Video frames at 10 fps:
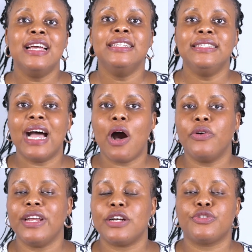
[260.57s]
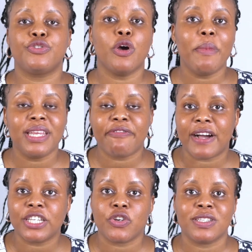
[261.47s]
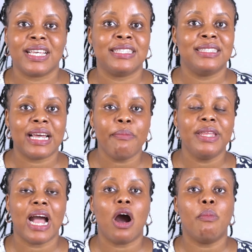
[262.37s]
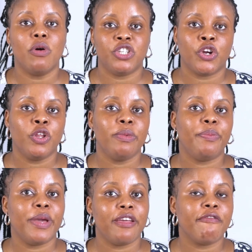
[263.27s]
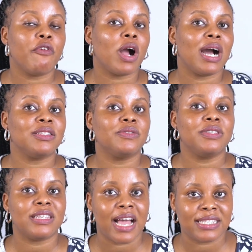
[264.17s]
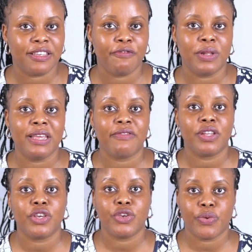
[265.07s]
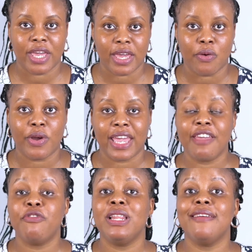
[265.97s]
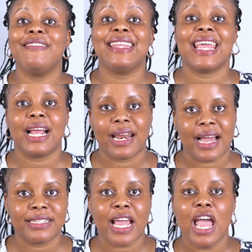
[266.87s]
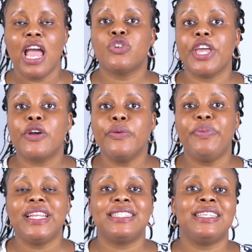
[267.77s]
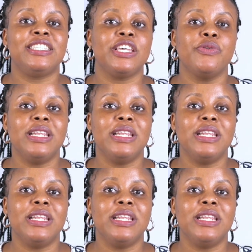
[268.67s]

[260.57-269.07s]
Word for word: Now, there are so many factors that determine how much you're going to be paying for council tax if you live in the UK, okay, if you live in England. So it could be the city you